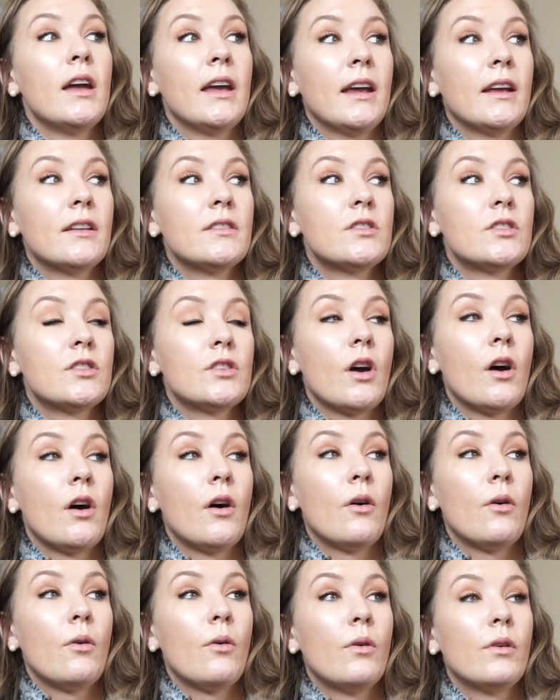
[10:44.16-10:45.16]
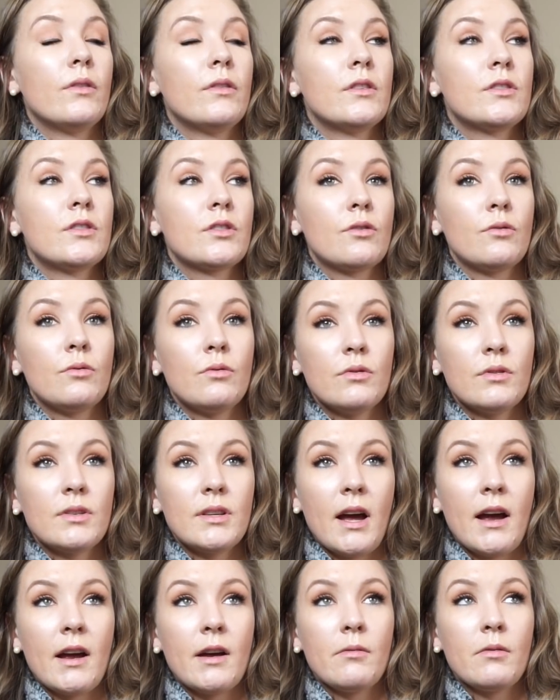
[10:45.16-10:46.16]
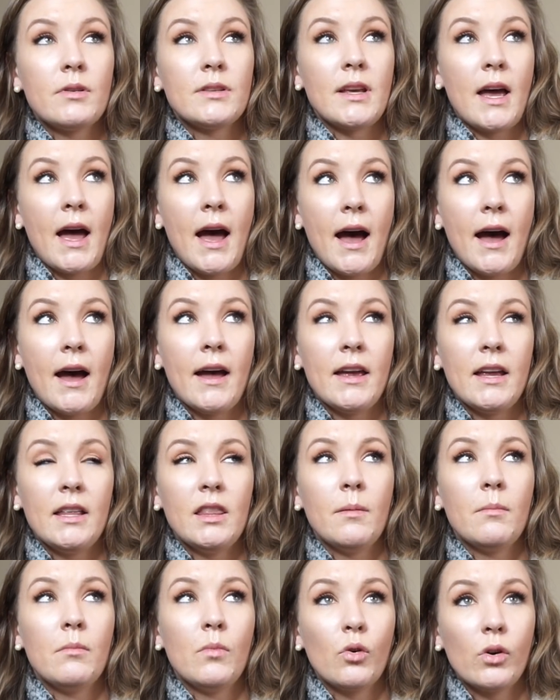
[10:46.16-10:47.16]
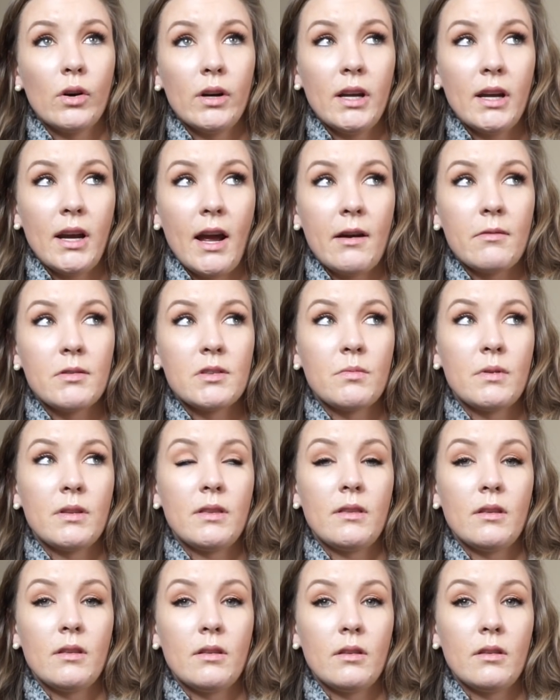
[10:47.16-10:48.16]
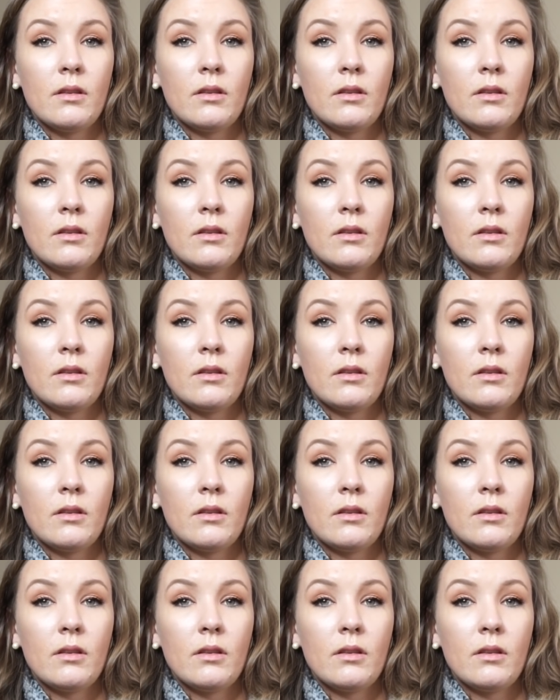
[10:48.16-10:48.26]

And so the schools I was at, in the morning I was with